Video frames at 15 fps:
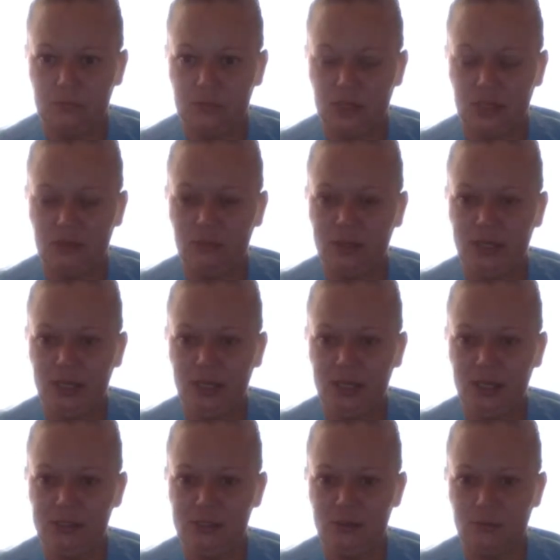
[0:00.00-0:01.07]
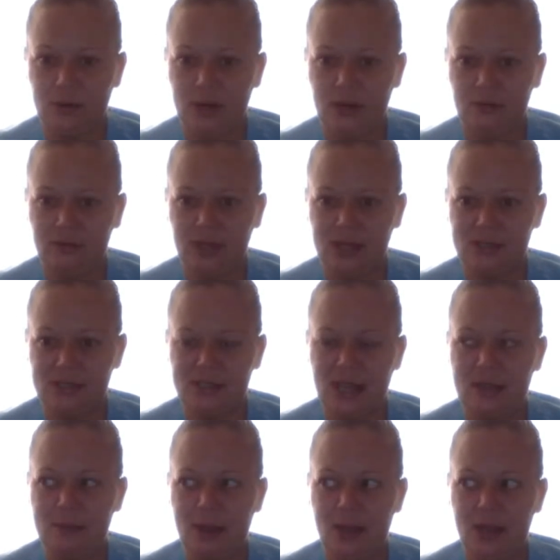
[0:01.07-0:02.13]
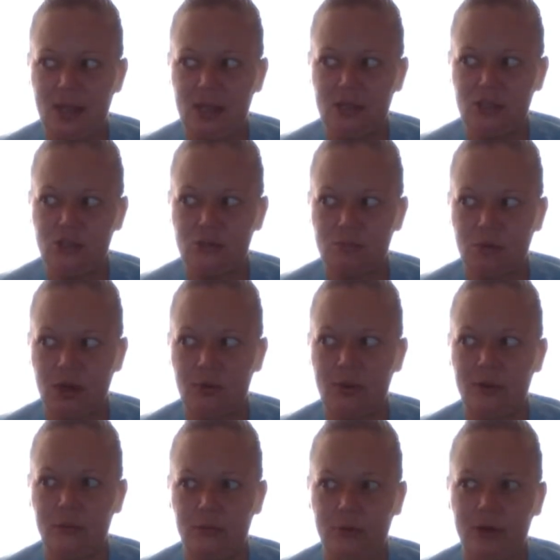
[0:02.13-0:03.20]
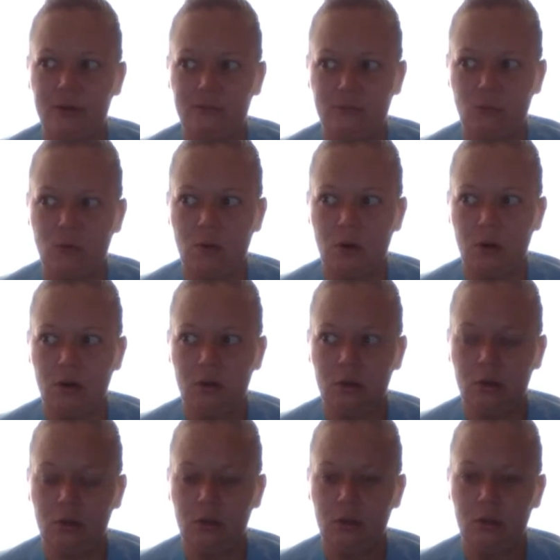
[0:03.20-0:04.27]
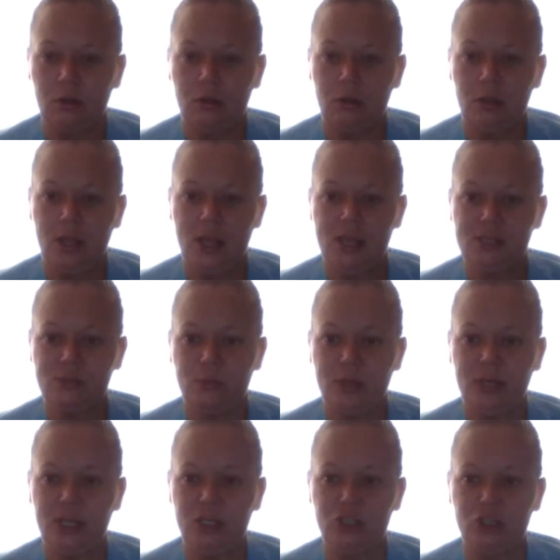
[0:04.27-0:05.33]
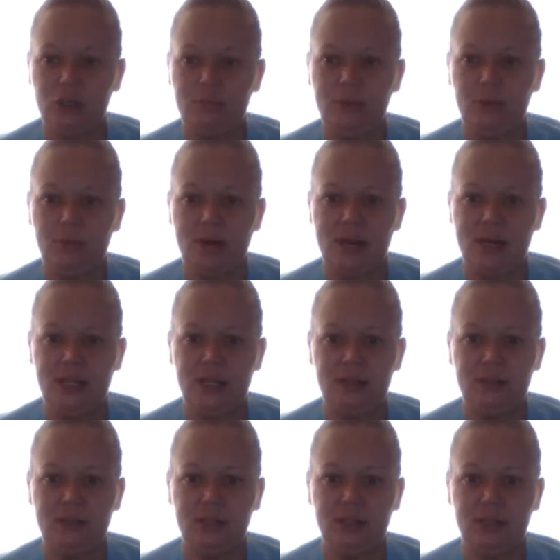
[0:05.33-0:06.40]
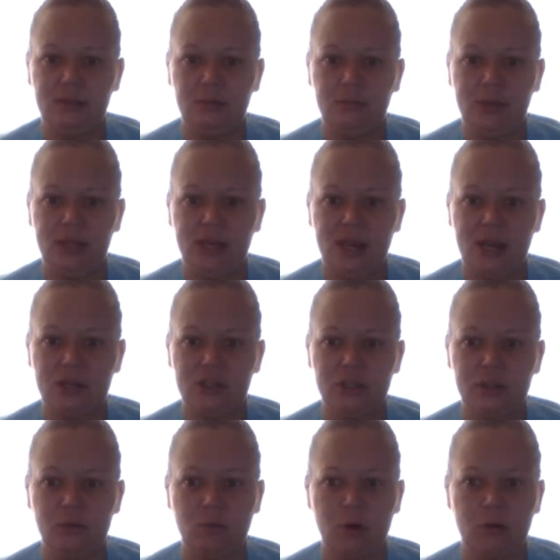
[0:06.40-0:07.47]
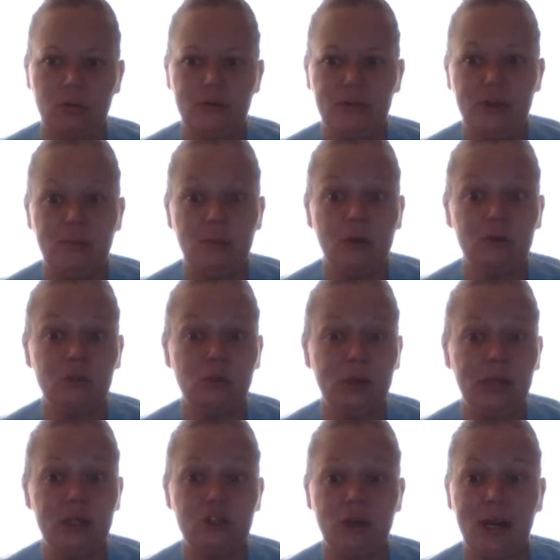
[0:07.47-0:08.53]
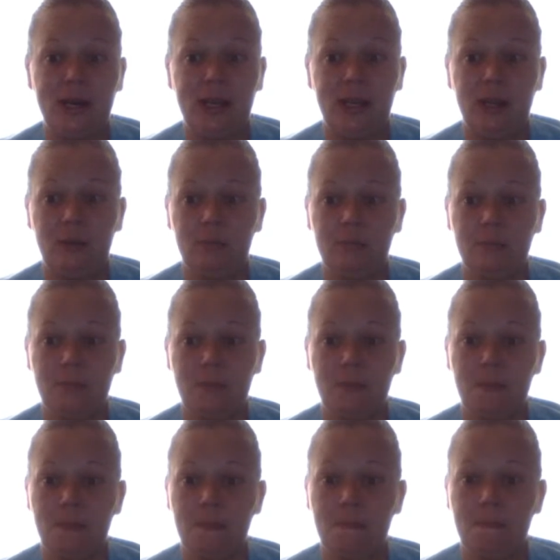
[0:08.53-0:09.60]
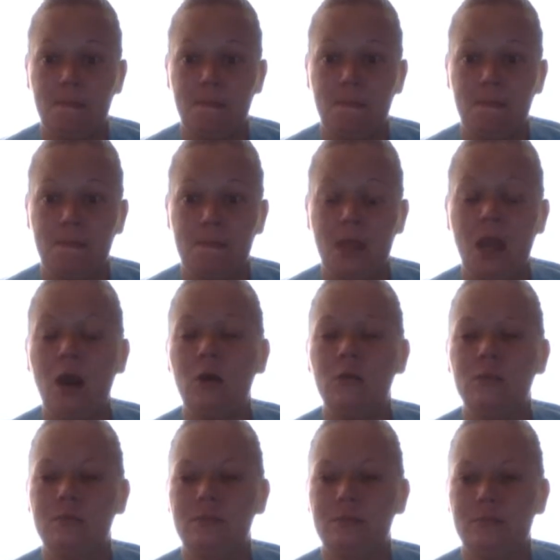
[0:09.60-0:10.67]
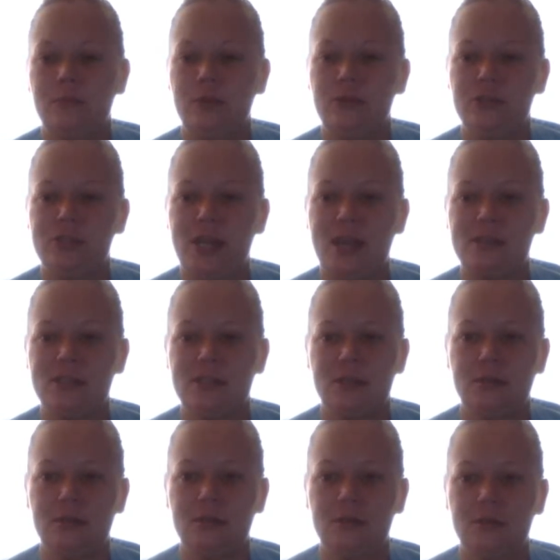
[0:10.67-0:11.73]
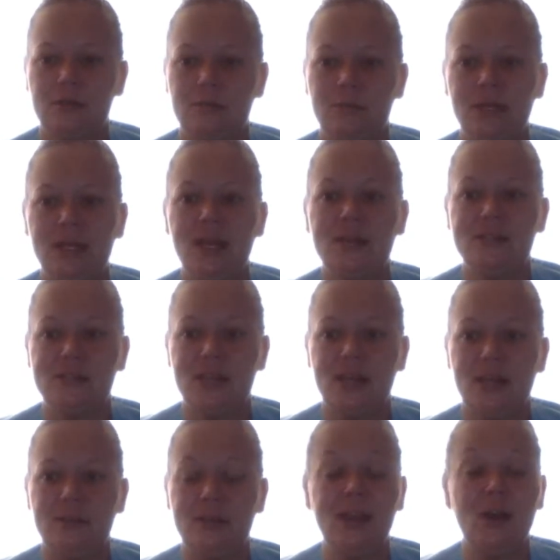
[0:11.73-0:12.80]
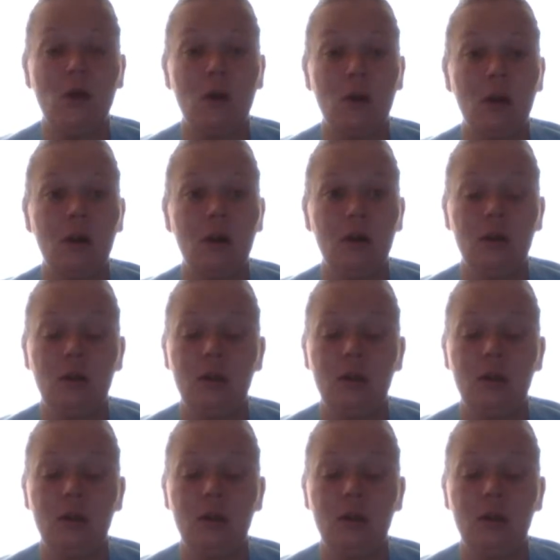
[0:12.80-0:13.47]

And when he gets around that same age, probably around 3 or 4, is when he should be ready that we can actually work with him on toilet training him. Oh, you just asked it. But yes, they are